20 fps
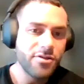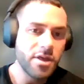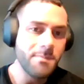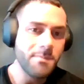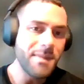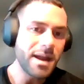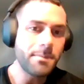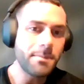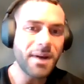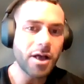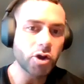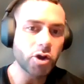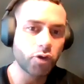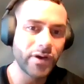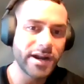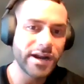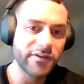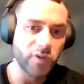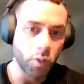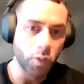the metabolic
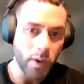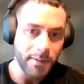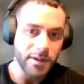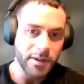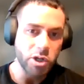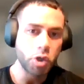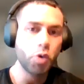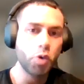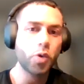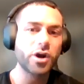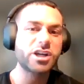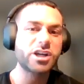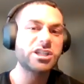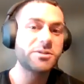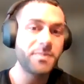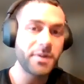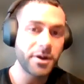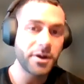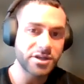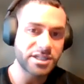rate of the women who were
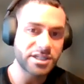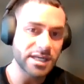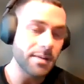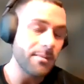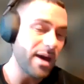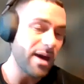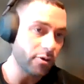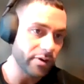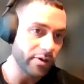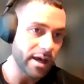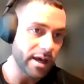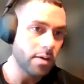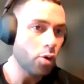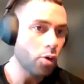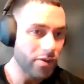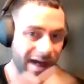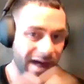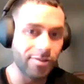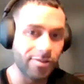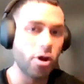experiencing amenorrhea,
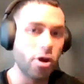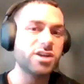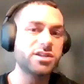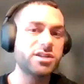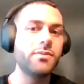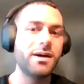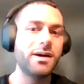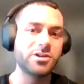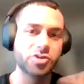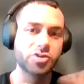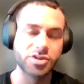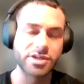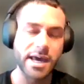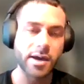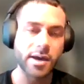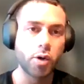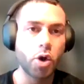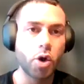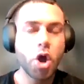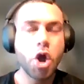or that loss in the menstrual
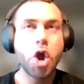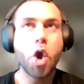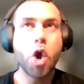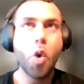cycle,